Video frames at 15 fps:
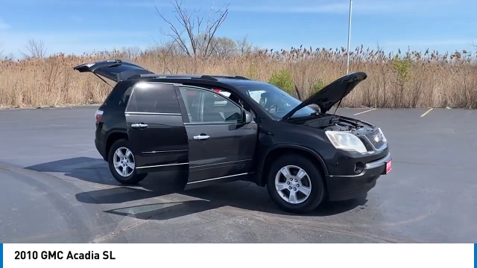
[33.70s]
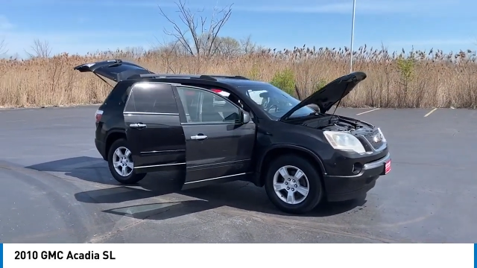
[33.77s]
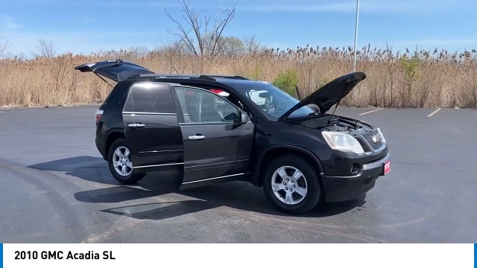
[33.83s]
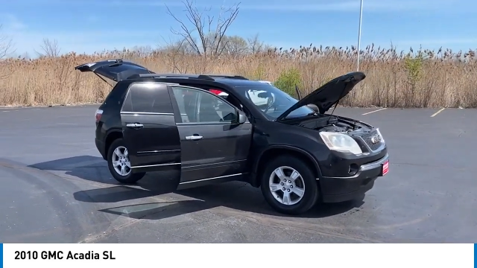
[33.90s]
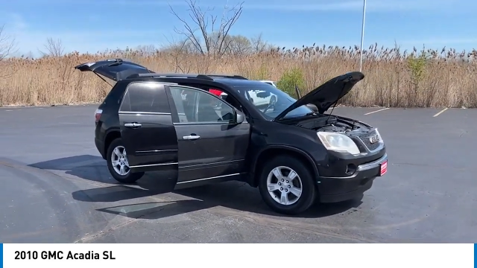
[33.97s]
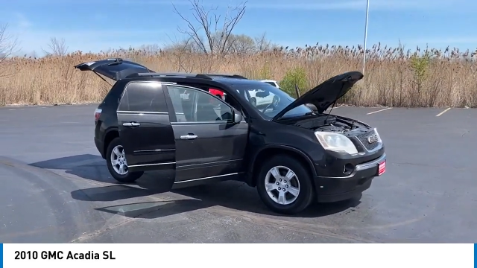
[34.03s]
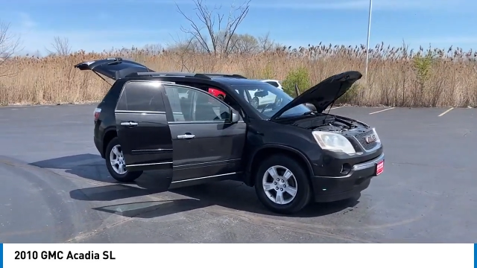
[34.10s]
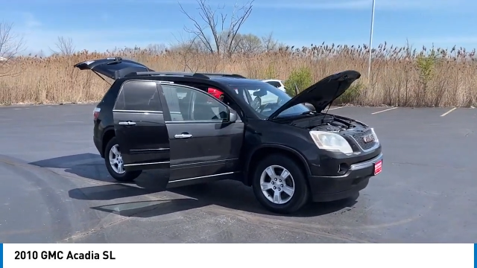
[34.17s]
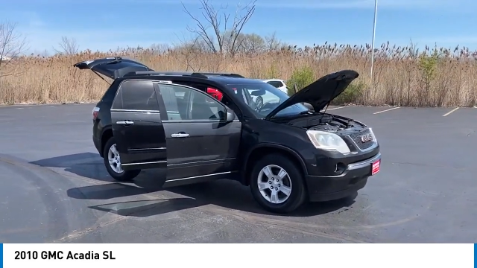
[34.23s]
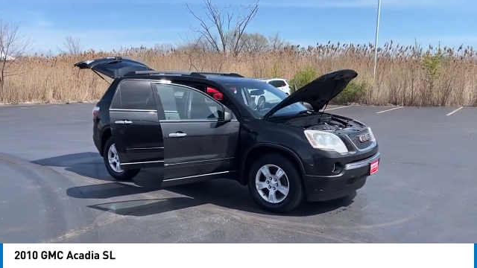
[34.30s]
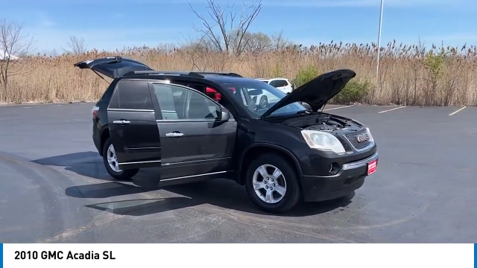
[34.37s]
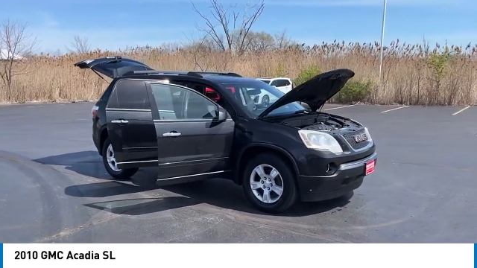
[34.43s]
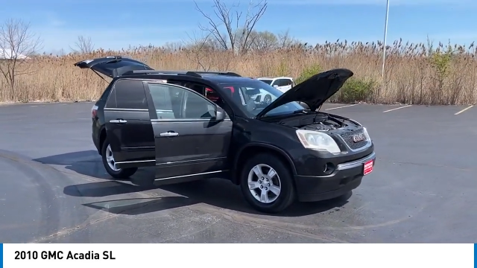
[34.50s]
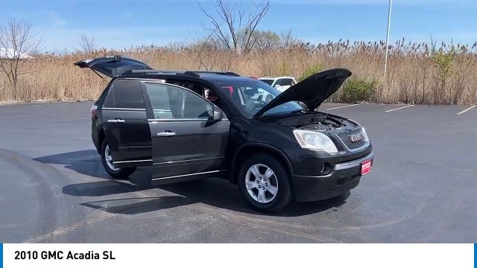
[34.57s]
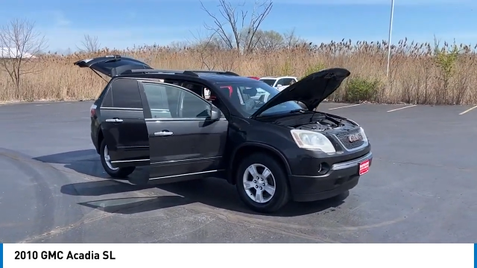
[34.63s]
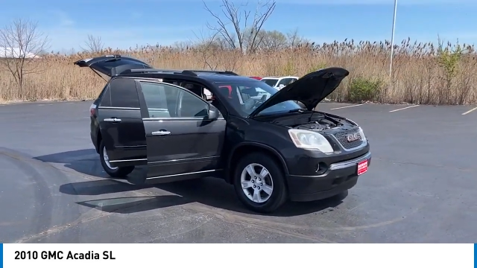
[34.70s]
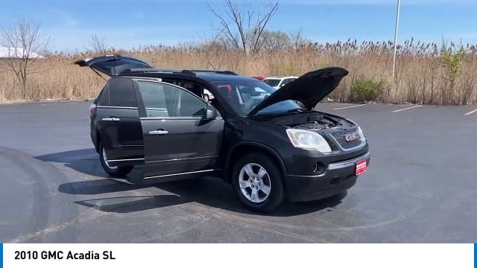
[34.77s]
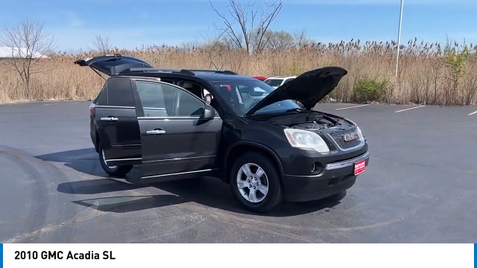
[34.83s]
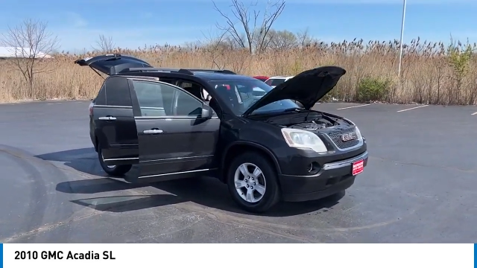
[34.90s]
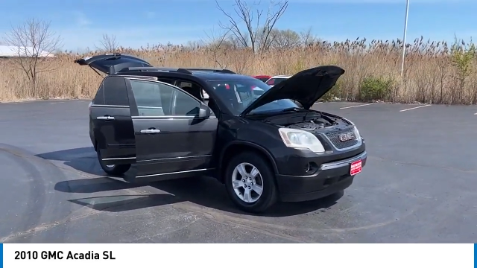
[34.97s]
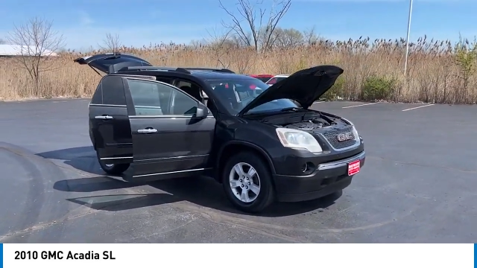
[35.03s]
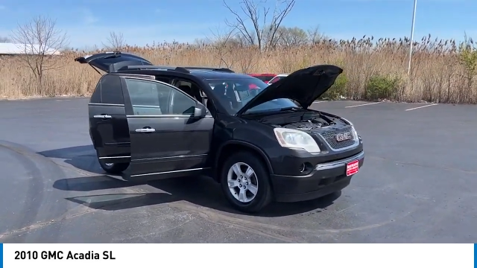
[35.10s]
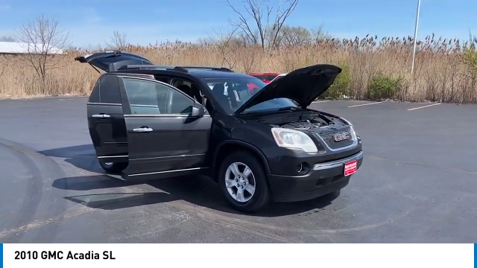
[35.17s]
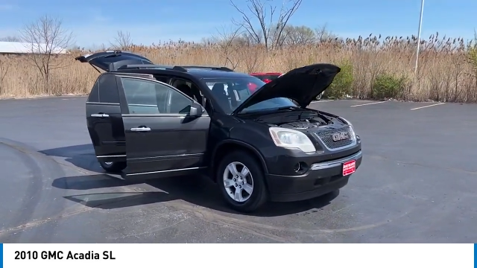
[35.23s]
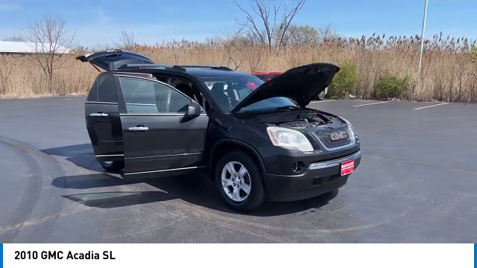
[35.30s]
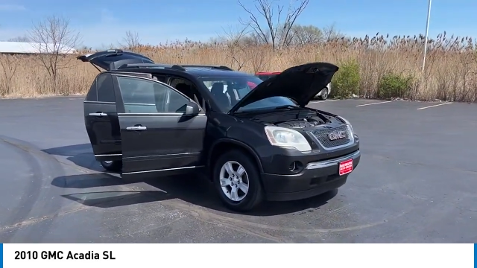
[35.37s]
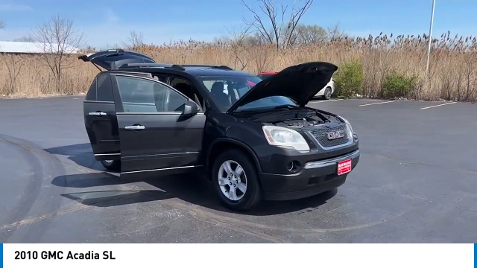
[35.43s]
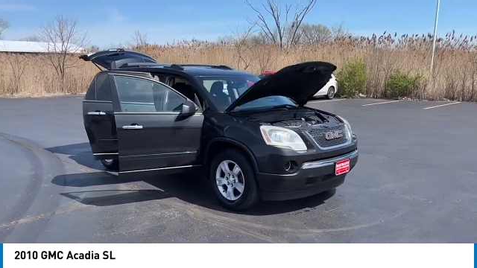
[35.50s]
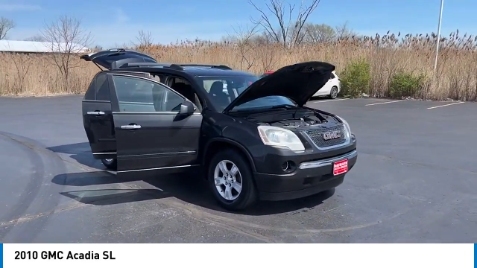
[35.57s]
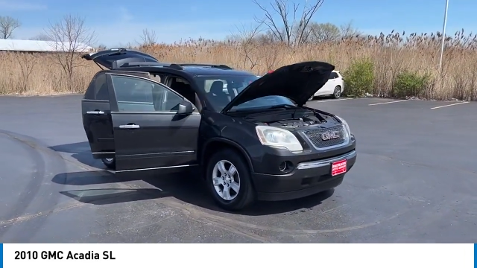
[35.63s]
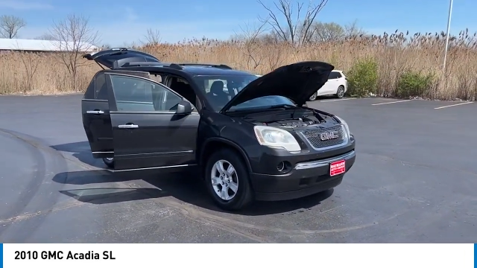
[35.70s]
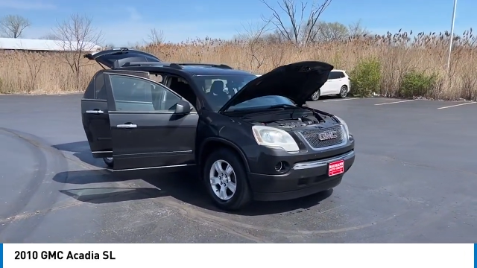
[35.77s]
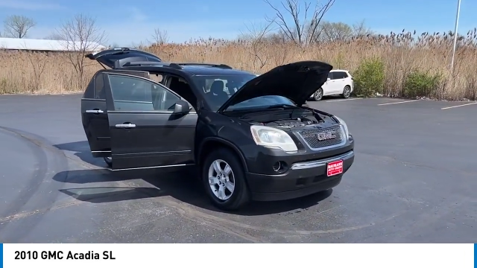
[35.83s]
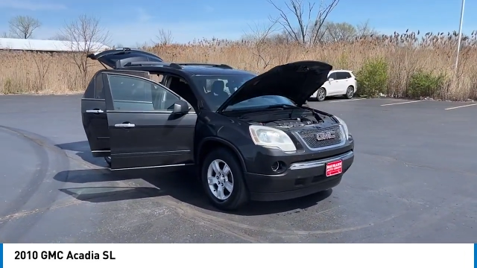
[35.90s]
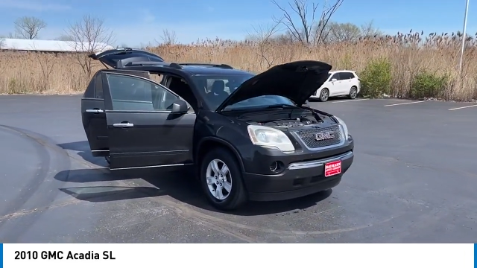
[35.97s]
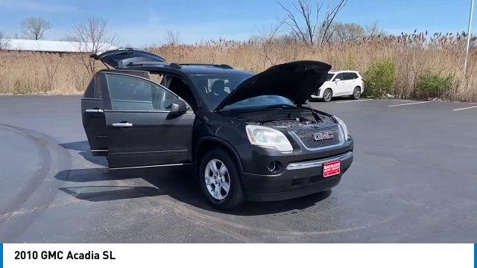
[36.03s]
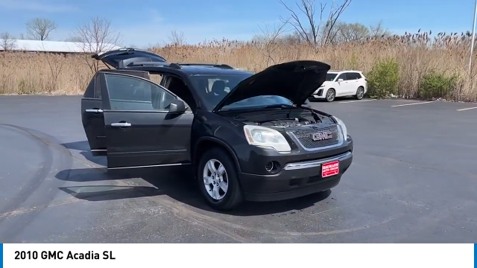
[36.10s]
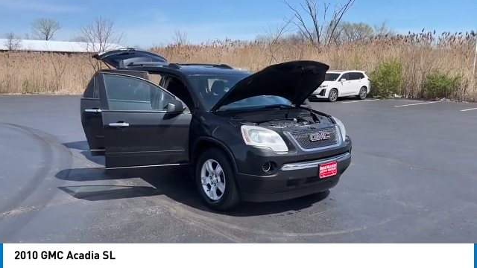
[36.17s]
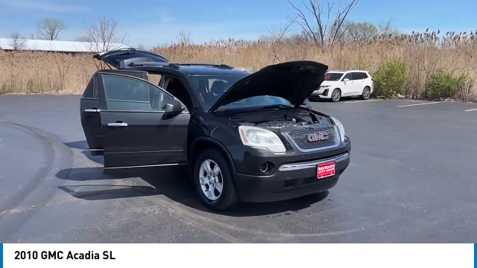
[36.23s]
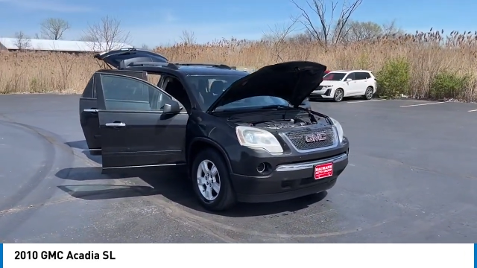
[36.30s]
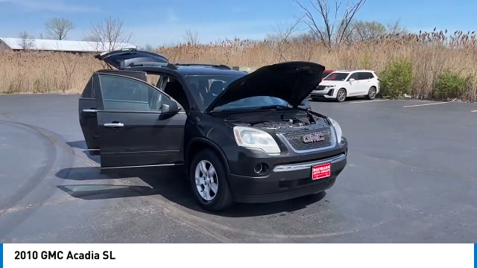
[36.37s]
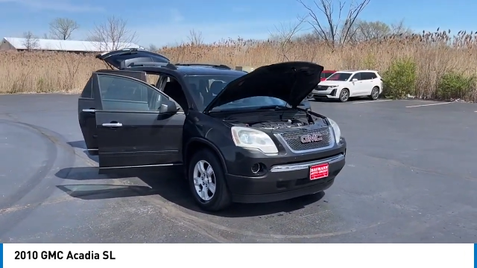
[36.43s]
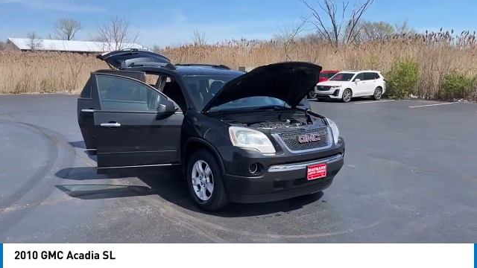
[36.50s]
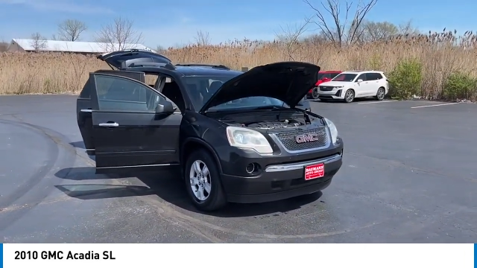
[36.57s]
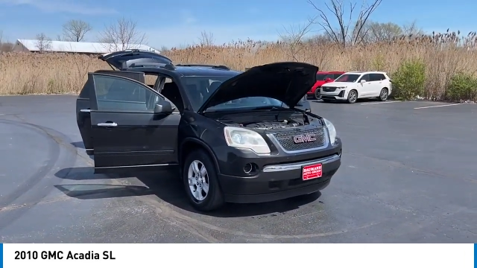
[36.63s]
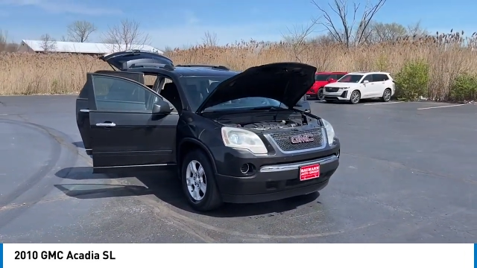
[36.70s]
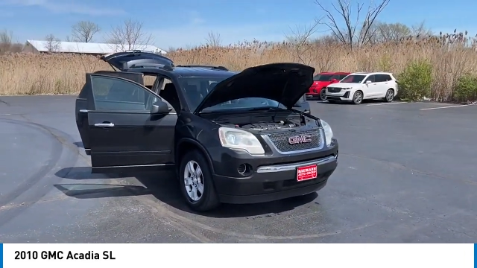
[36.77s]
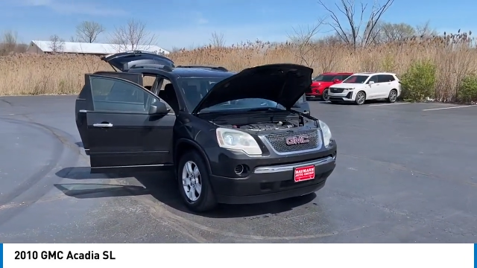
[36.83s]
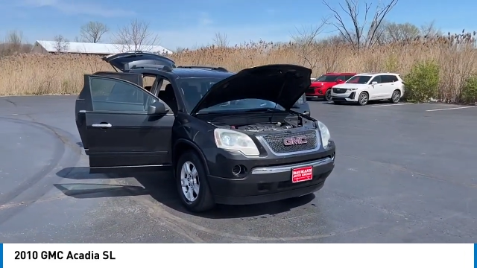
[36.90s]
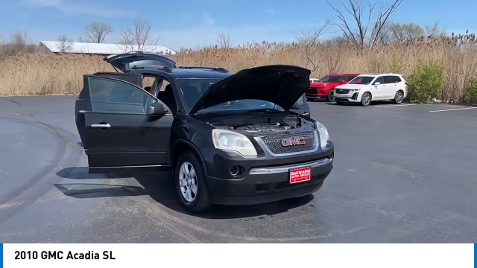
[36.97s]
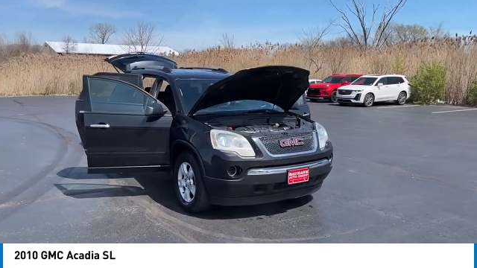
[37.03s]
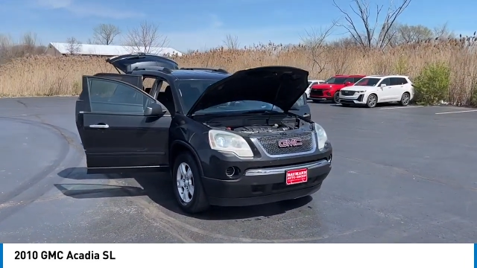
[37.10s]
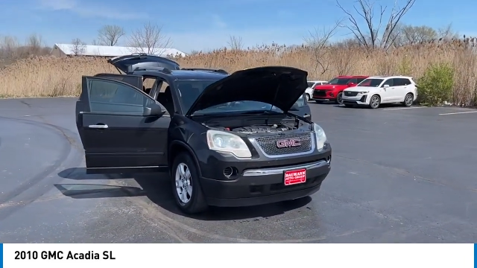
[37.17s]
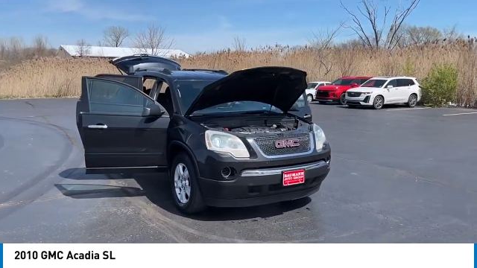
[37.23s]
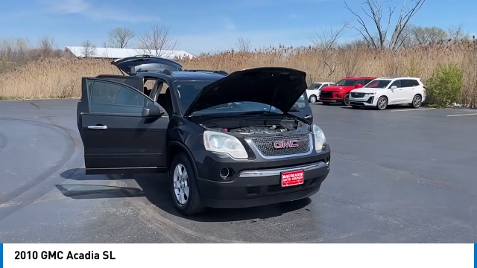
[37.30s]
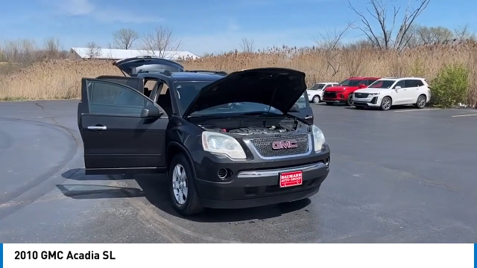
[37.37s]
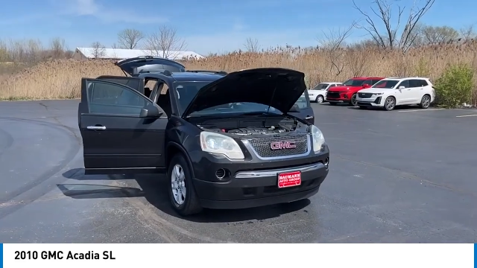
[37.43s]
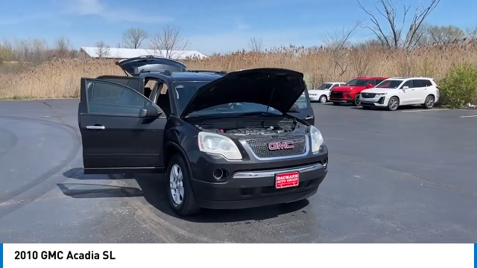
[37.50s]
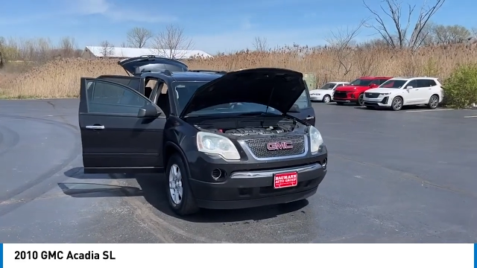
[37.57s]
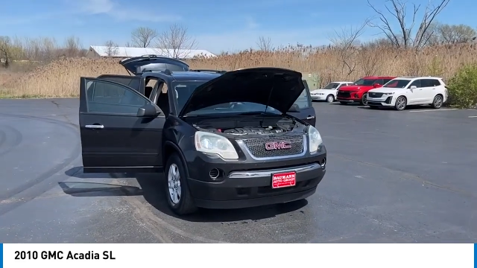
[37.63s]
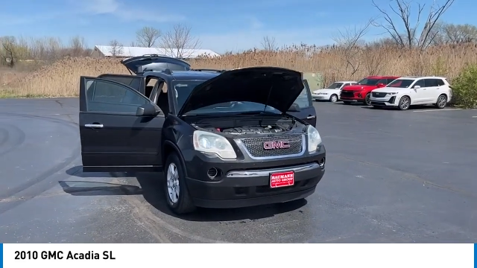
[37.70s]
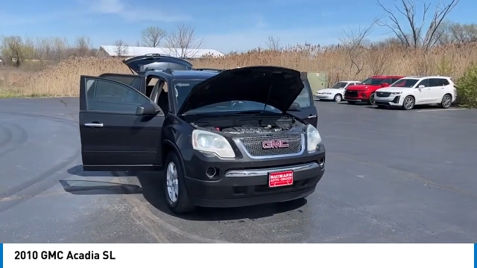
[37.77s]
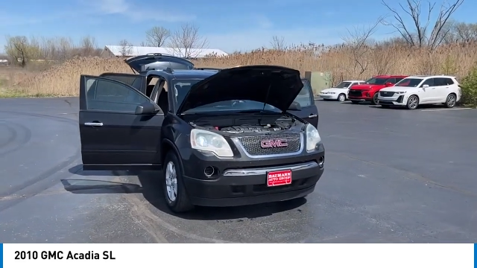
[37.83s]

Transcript: Nobody's mouth can be seen.